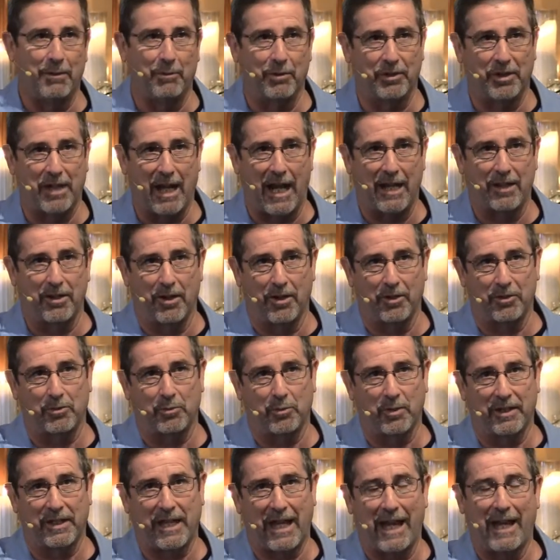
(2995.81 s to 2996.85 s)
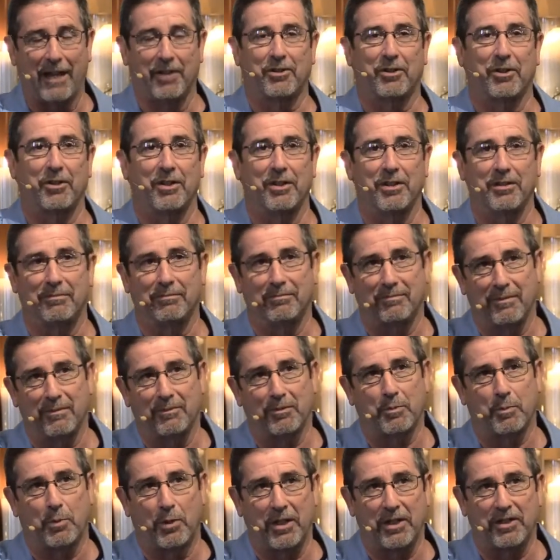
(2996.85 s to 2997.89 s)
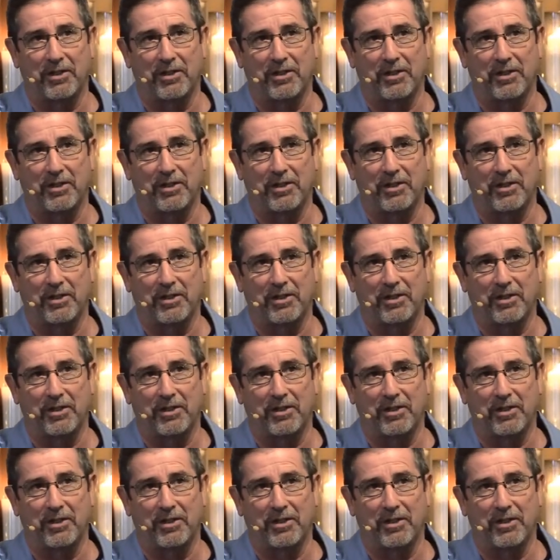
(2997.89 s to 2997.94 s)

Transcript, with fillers: was diagnosed with cancer and it was pretty